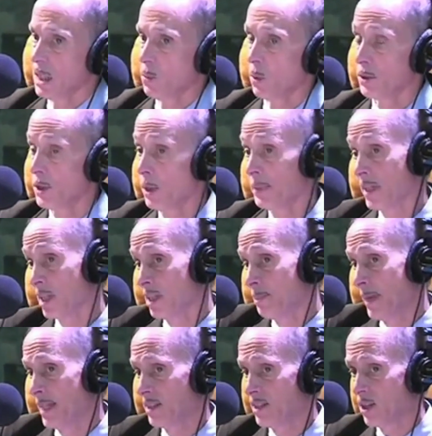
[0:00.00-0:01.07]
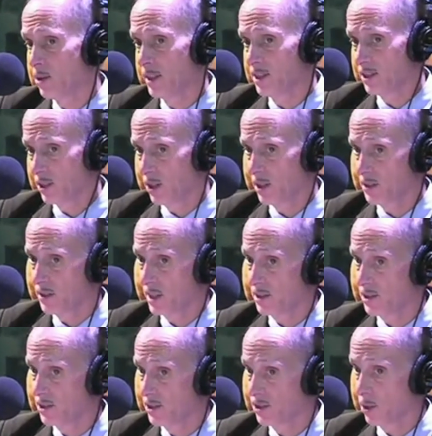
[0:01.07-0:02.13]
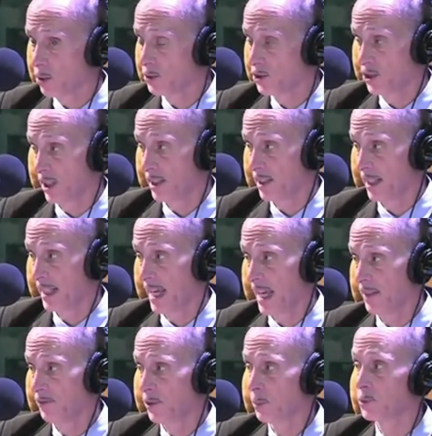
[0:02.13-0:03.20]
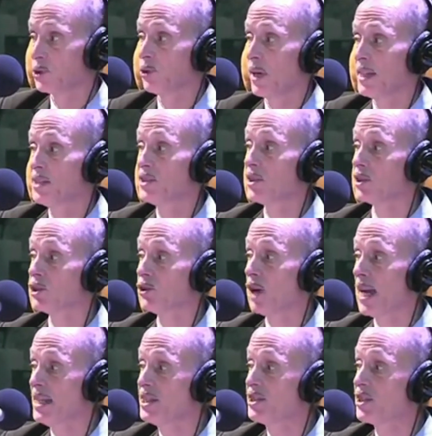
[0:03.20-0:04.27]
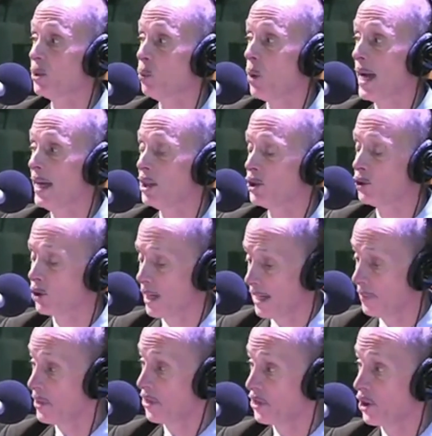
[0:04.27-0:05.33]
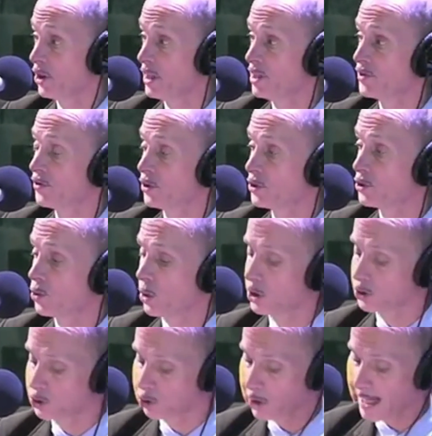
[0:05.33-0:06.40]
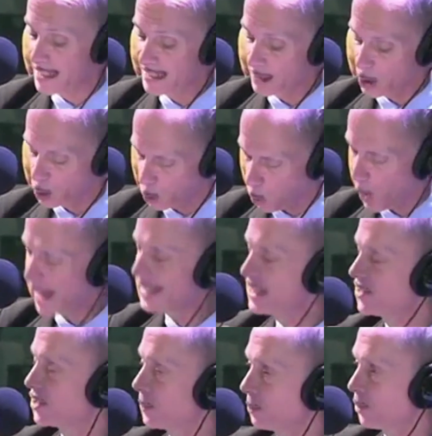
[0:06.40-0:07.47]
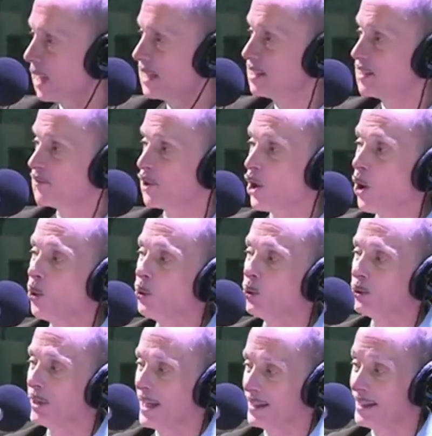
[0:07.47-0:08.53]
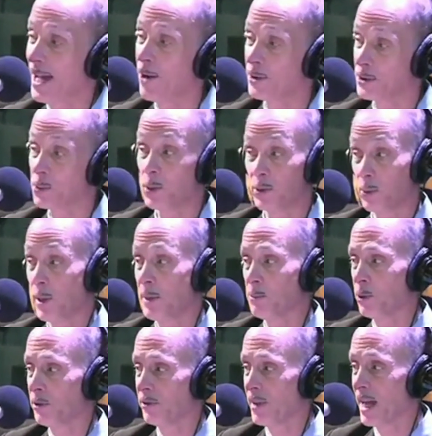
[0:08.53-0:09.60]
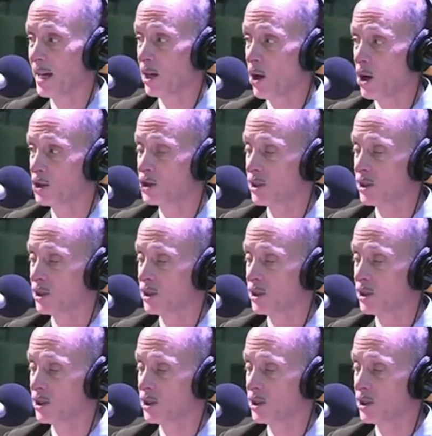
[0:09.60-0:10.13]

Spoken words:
Well, no, because Manzoni's an artist that sold shit in a can for twice the way in the 30s for twice the price of gold, and now it's worth way more than that at auction.